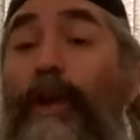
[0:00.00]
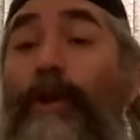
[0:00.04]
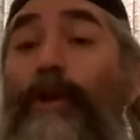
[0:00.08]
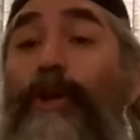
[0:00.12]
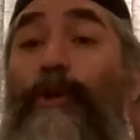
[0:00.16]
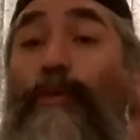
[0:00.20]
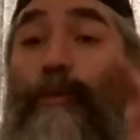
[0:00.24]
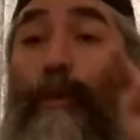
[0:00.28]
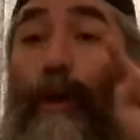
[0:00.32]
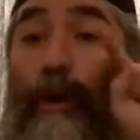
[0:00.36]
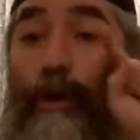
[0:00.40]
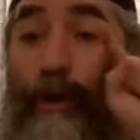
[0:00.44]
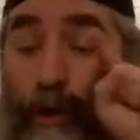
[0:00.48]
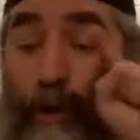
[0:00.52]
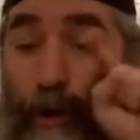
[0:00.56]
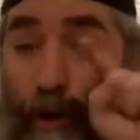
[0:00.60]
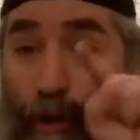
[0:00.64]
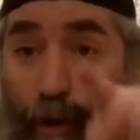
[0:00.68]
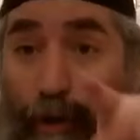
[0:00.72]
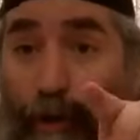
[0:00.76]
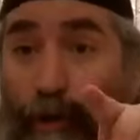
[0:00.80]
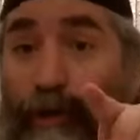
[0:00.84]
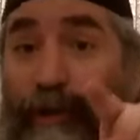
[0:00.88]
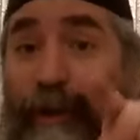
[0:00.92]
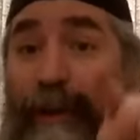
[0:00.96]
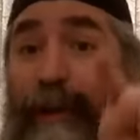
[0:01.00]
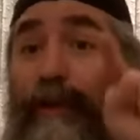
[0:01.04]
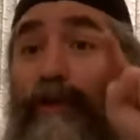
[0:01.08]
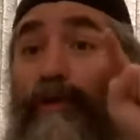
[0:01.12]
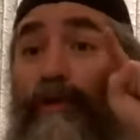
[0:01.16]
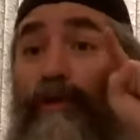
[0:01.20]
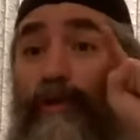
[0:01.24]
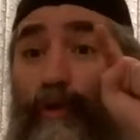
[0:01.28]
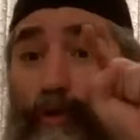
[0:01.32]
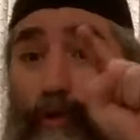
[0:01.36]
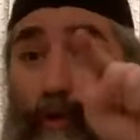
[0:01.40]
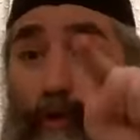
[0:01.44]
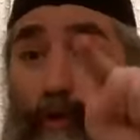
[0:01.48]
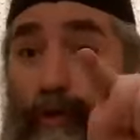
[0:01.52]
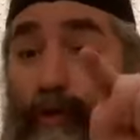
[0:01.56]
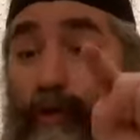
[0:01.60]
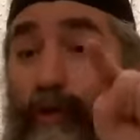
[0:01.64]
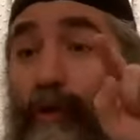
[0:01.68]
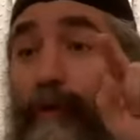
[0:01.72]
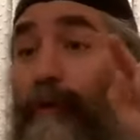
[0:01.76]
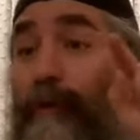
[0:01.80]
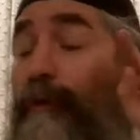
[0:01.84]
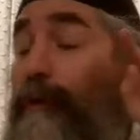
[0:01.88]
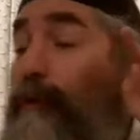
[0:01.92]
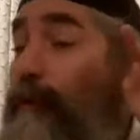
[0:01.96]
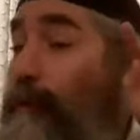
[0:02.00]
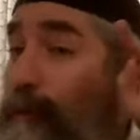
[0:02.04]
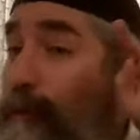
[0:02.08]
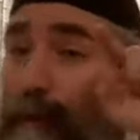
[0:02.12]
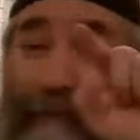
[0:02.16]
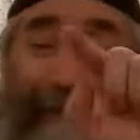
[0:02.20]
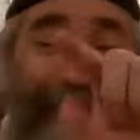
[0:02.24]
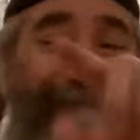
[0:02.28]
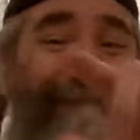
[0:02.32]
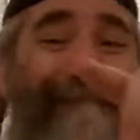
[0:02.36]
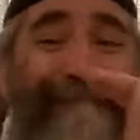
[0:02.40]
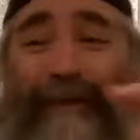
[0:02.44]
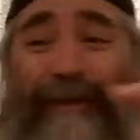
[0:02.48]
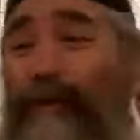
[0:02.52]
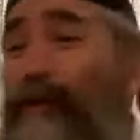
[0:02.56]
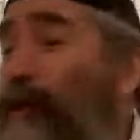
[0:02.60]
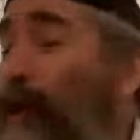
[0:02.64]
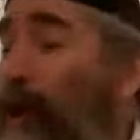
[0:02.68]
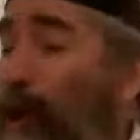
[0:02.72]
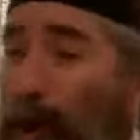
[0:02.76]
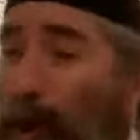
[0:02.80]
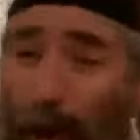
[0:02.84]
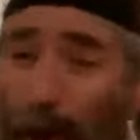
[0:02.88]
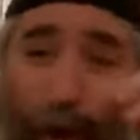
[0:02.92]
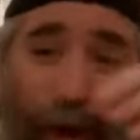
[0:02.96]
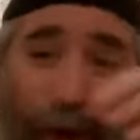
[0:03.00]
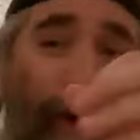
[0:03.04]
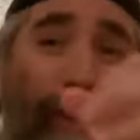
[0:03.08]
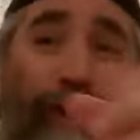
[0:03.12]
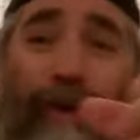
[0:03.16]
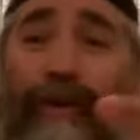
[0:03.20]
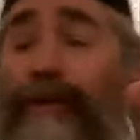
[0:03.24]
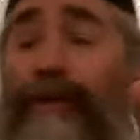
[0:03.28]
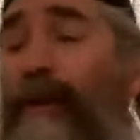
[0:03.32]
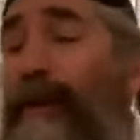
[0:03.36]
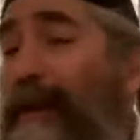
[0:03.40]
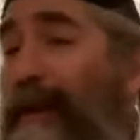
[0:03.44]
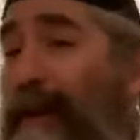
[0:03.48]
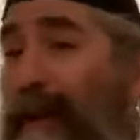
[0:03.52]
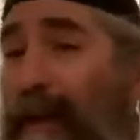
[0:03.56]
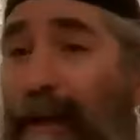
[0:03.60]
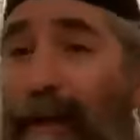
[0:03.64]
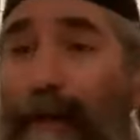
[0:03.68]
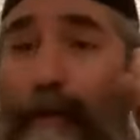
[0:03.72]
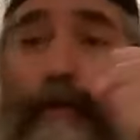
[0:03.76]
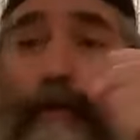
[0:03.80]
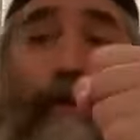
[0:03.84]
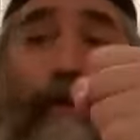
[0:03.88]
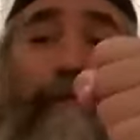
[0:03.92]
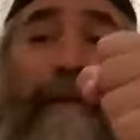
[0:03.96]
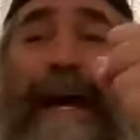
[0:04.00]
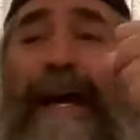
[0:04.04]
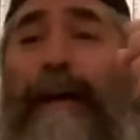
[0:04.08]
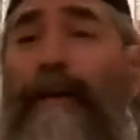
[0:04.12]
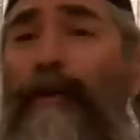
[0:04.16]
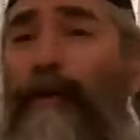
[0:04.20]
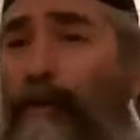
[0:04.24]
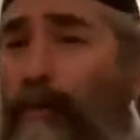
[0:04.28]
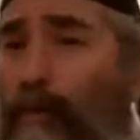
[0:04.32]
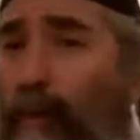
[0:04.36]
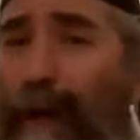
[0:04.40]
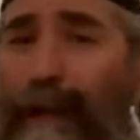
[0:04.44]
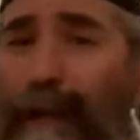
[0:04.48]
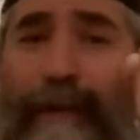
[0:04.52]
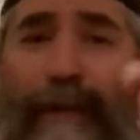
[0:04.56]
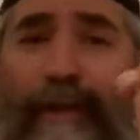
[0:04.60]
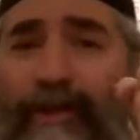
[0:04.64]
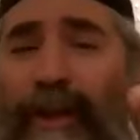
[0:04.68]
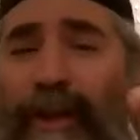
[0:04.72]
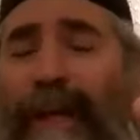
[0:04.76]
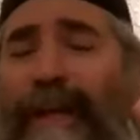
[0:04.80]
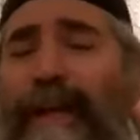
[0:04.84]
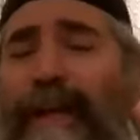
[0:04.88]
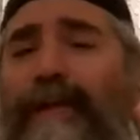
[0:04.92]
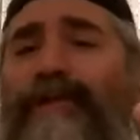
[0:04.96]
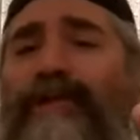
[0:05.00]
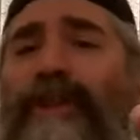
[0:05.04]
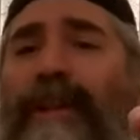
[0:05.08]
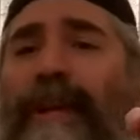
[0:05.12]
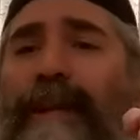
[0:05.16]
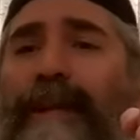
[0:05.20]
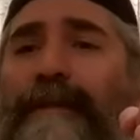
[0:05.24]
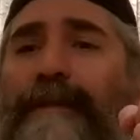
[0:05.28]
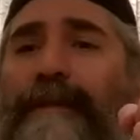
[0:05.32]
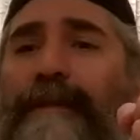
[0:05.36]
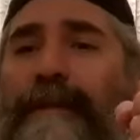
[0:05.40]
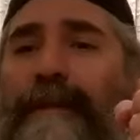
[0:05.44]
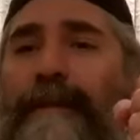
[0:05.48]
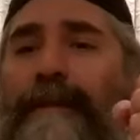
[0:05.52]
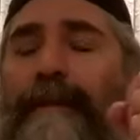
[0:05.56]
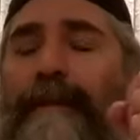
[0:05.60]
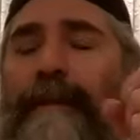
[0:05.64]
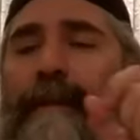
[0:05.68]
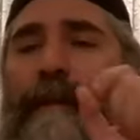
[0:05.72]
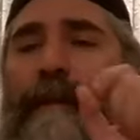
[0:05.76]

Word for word: You want to continue to Go on, no matter what the challenge is,